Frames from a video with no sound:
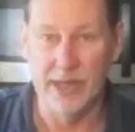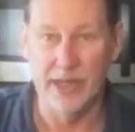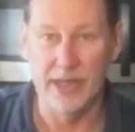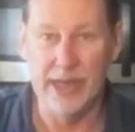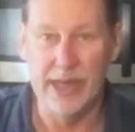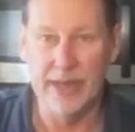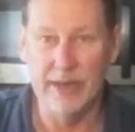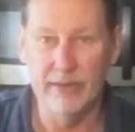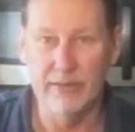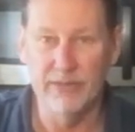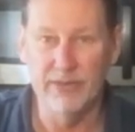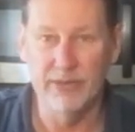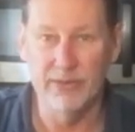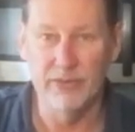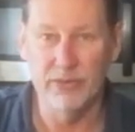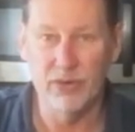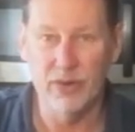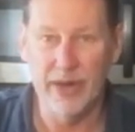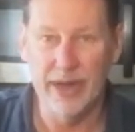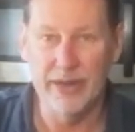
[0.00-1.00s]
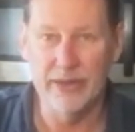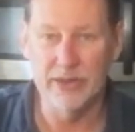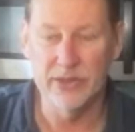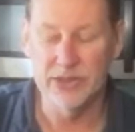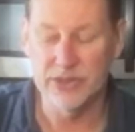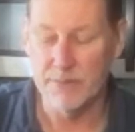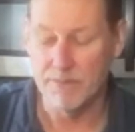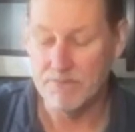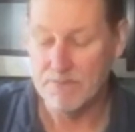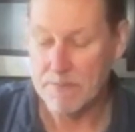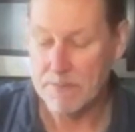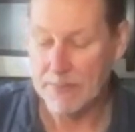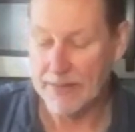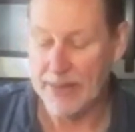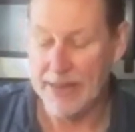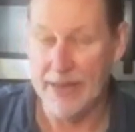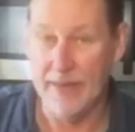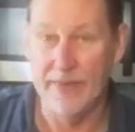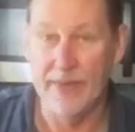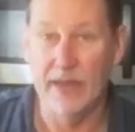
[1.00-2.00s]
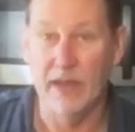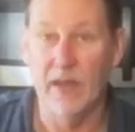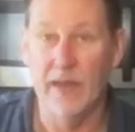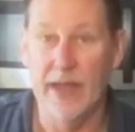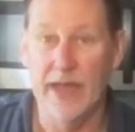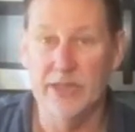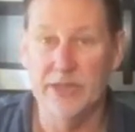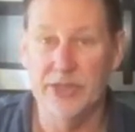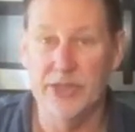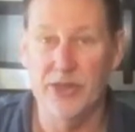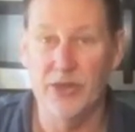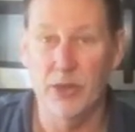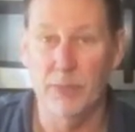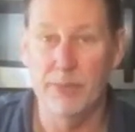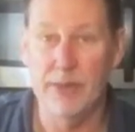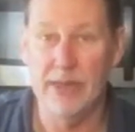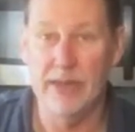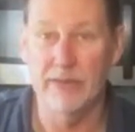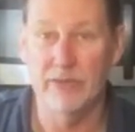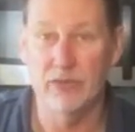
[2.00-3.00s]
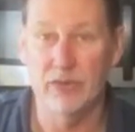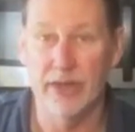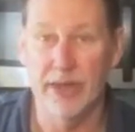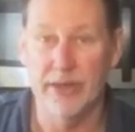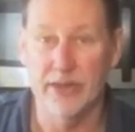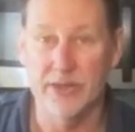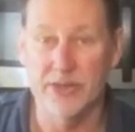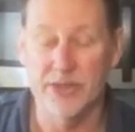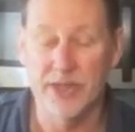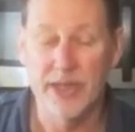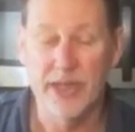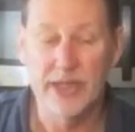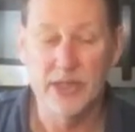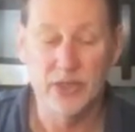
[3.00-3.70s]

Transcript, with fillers: in native varietals and the classic European varietals.